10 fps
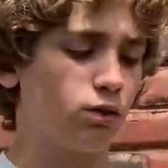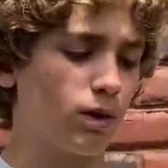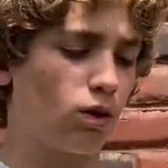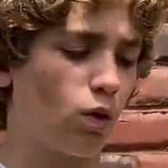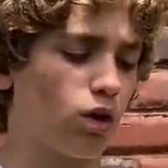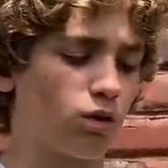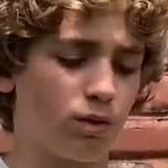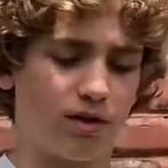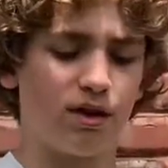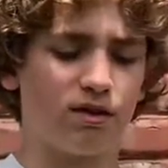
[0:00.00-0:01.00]
3/4,
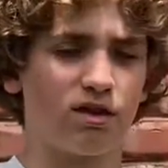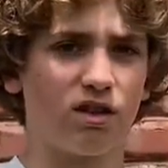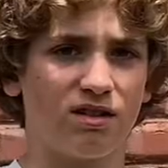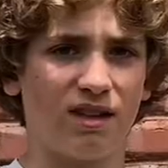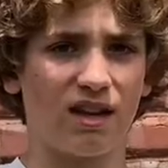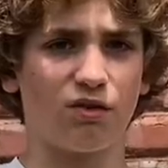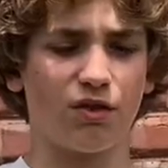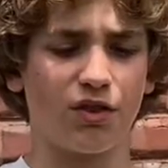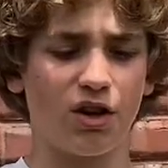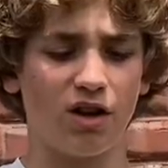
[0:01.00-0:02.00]
so I think it's a good size for
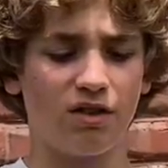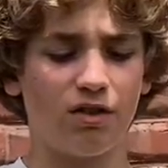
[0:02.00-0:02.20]
third.